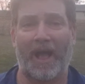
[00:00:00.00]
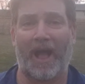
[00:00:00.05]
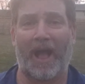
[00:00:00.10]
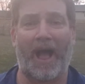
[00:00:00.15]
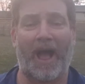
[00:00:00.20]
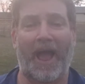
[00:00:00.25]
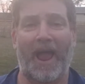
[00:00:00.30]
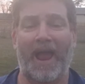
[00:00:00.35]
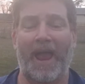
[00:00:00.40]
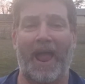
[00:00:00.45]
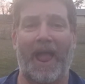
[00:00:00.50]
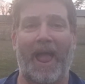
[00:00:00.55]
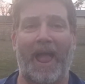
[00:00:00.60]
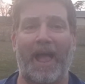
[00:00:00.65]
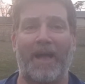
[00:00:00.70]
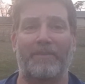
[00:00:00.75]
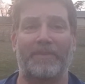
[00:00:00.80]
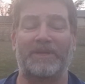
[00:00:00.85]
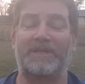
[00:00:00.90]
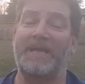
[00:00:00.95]
I
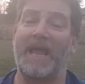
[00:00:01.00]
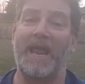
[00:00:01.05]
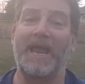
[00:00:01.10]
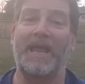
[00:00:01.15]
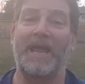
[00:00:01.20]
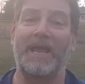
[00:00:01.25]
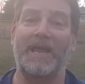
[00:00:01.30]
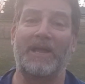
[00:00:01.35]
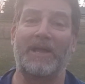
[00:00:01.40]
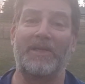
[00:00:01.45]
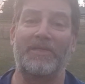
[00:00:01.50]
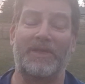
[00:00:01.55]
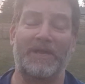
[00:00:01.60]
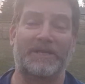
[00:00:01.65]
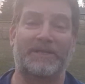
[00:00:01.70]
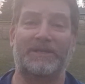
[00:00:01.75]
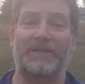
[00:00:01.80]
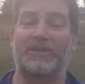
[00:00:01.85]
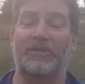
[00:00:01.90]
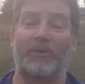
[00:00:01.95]
am taking
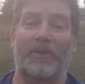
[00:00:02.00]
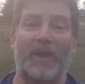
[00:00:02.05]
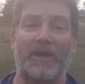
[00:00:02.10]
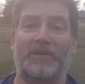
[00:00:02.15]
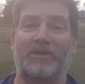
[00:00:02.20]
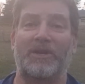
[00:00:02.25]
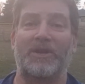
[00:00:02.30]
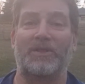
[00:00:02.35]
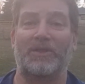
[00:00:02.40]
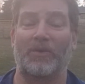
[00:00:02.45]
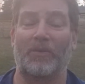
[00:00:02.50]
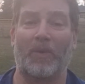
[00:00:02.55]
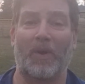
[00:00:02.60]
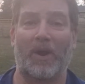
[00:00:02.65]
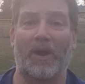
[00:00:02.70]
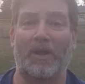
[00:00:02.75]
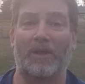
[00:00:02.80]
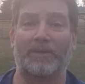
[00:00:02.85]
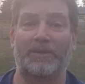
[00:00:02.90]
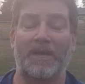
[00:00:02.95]
this situation in the
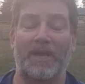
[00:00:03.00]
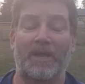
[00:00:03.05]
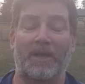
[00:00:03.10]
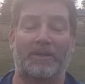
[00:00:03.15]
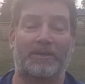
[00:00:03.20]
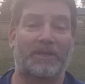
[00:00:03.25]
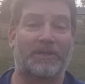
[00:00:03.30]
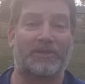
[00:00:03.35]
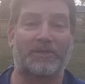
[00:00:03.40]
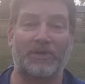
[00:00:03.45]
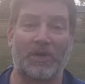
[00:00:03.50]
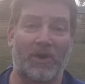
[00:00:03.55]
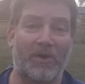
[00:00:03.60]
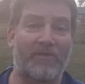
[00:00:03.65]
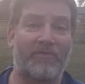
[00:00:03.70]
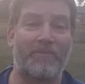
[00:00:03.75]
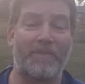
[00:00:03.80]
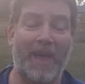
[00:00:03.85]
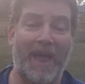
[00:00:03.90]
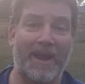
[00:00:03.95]
world to
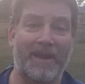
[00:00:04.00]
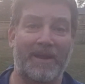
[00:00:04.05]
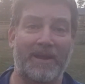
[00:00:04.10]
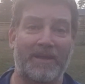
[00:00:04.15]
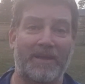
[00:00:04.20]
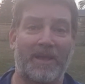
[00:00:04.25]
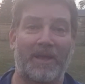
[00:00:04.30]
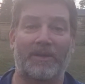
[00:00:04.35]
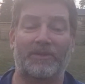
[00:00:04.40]
serve men,